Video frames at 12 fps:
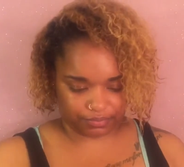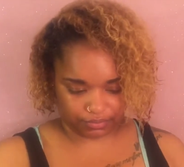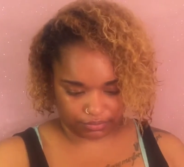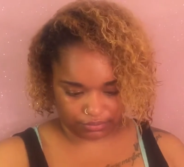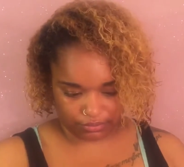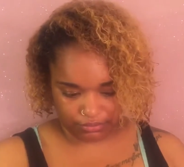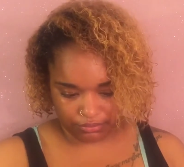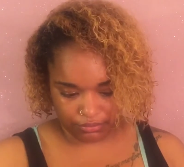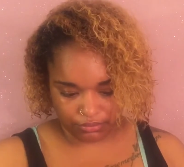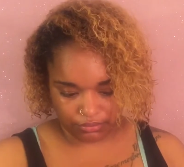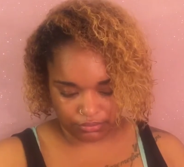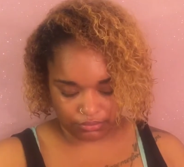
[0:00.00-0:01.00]

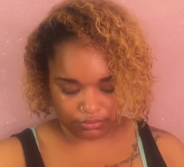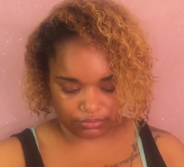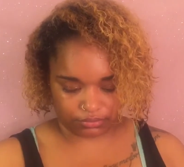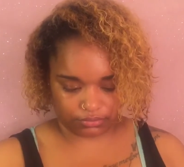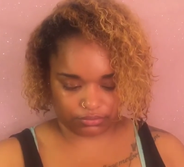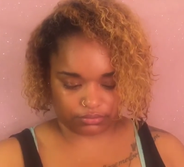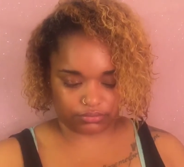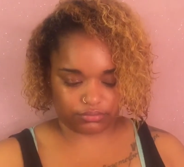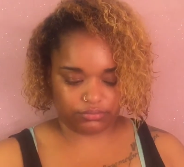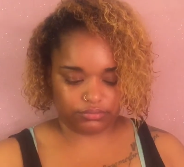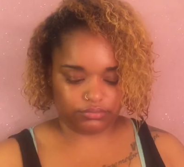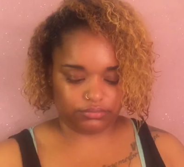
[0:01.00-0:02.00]

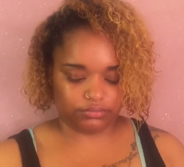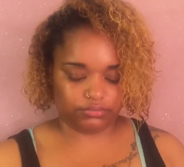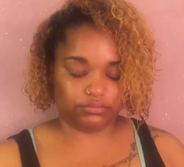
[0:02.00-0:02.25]
[no speech]